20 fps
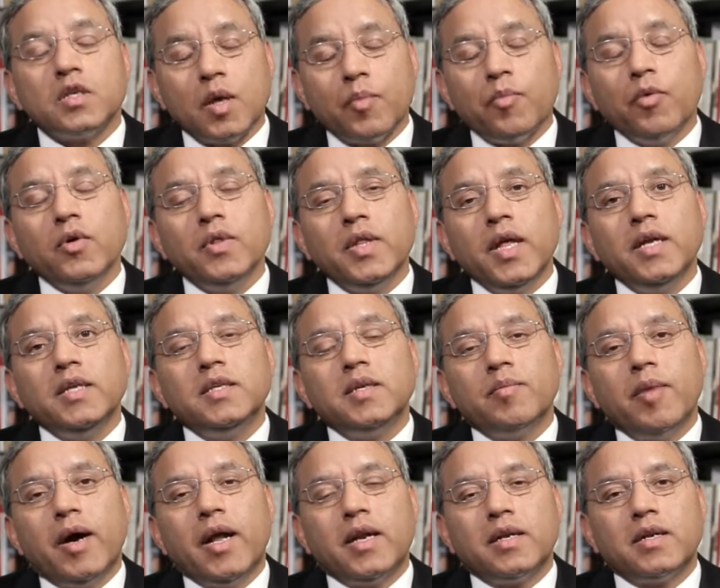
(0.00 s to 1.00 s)
Suppose there
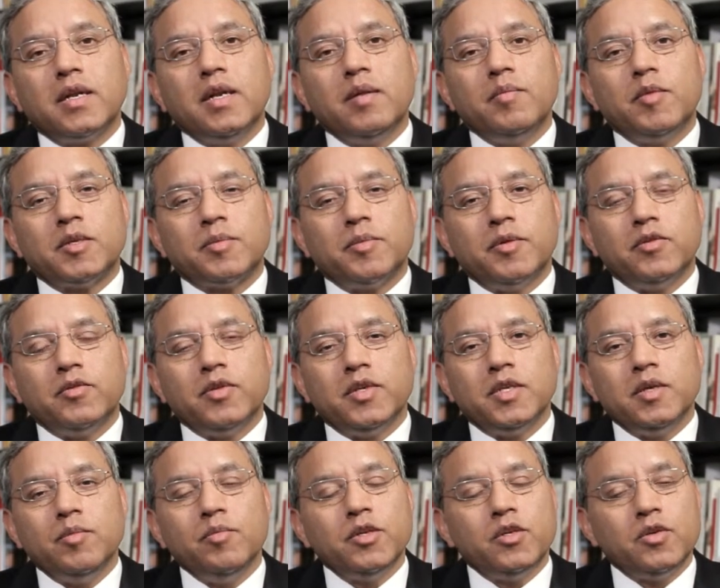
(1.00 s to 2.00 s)
is a bilateral investment
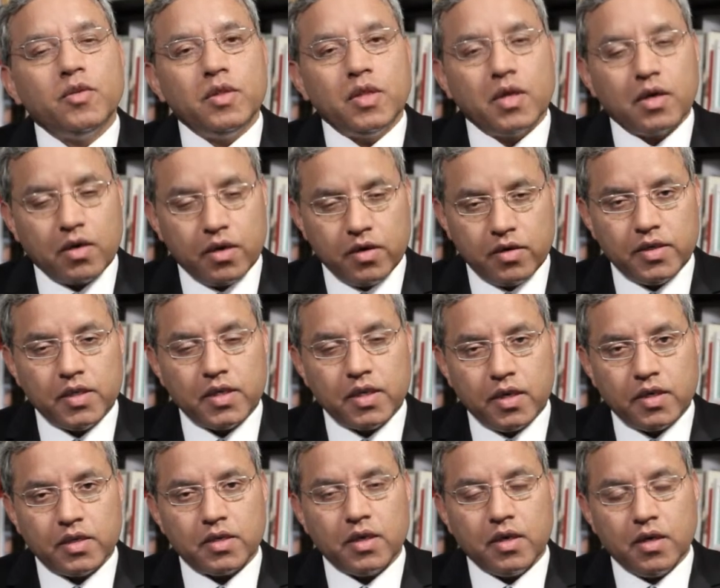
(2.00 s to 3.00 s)
treaty between the countries
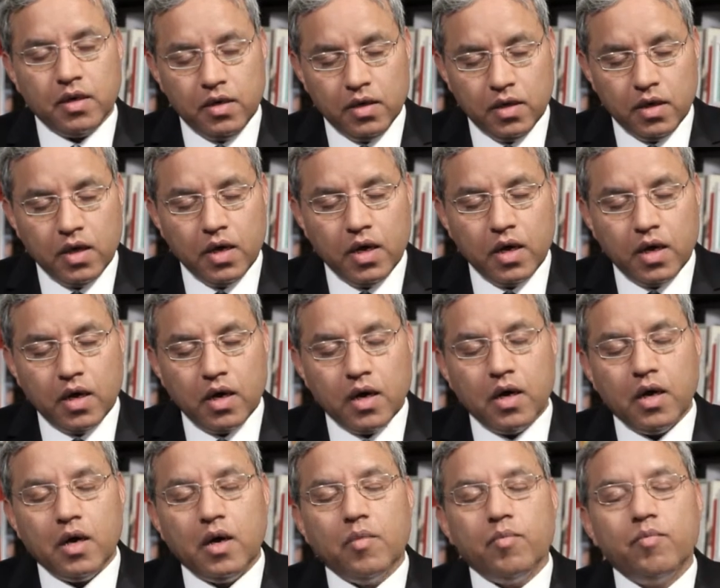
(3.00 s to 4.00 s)
concerned
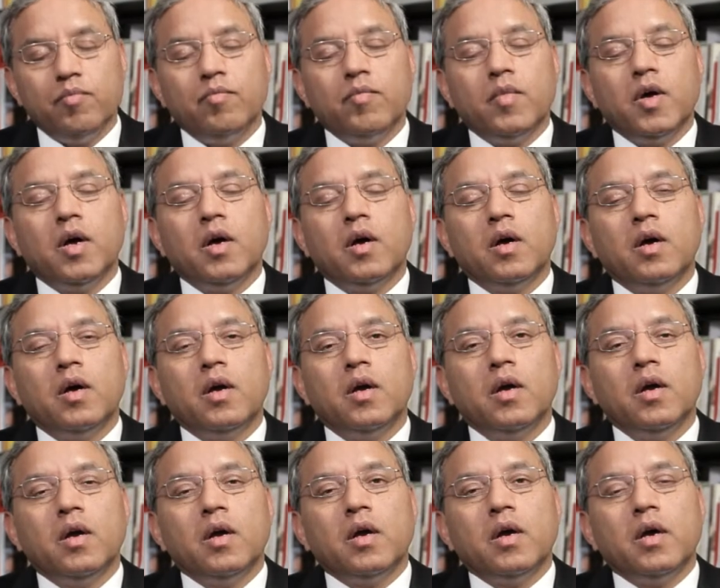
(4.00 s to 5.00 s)

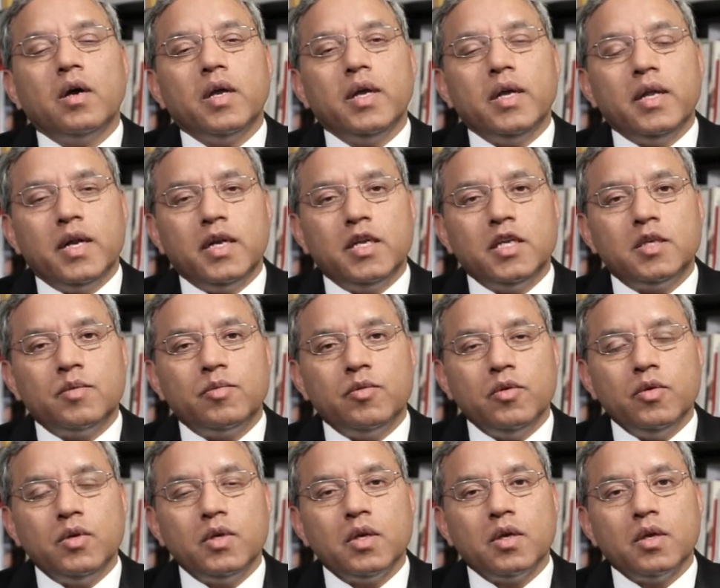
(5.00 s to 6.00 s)
in a
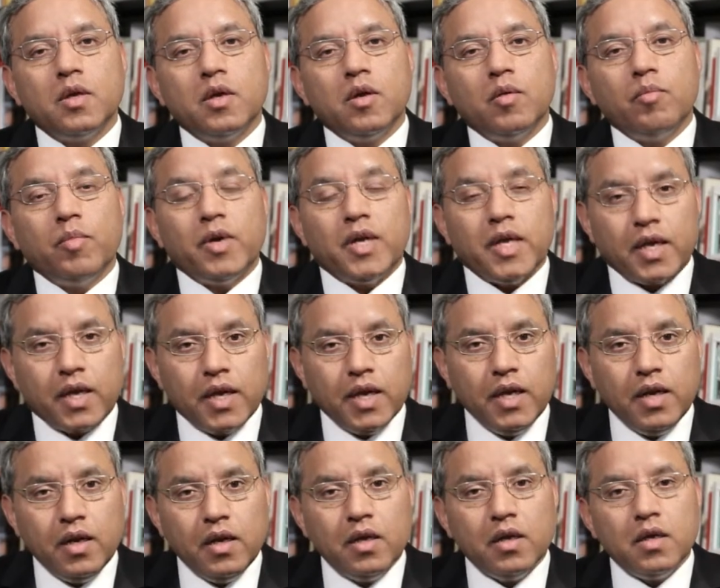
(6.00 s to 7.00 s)
dispute, but
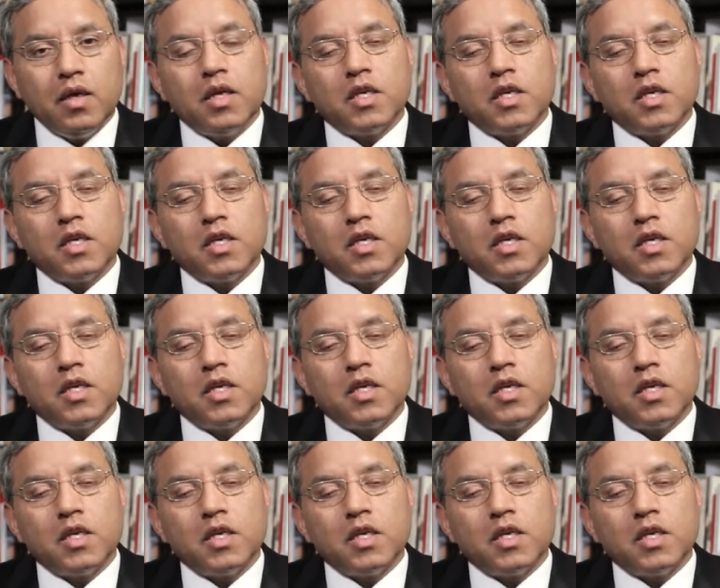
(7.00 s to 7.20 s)
again